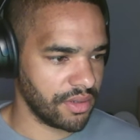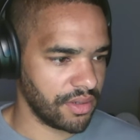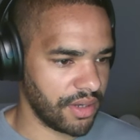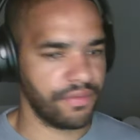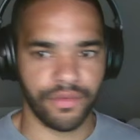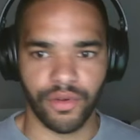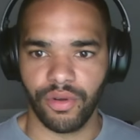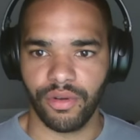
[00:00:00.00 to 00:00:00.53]
The
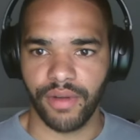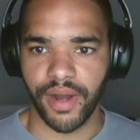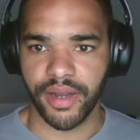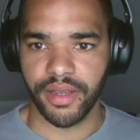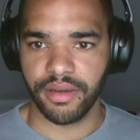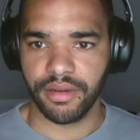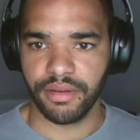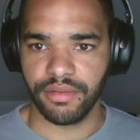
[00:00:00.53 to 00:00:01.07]

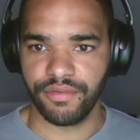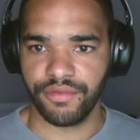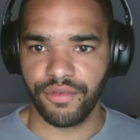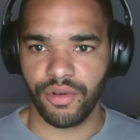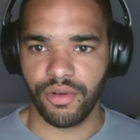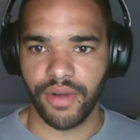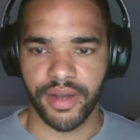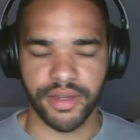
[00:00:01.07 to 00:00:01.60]
4-iron?
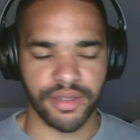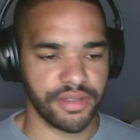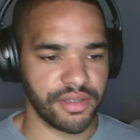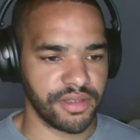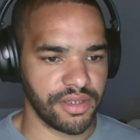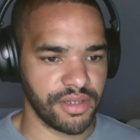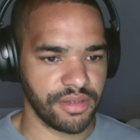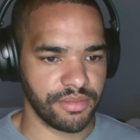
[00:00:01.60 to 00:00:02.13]
4-iron
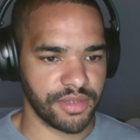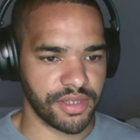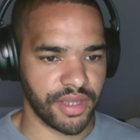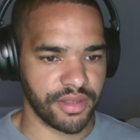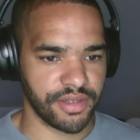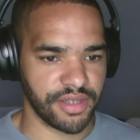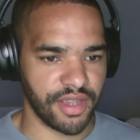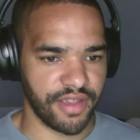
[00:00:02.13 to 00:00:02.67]
seems like
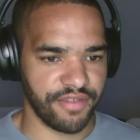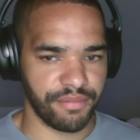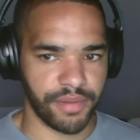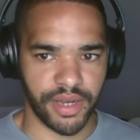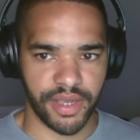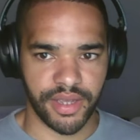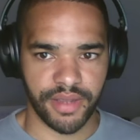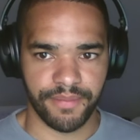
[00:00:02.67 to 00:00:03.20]
the safe
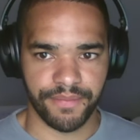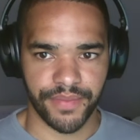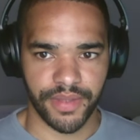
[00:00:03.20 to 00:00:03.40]
play.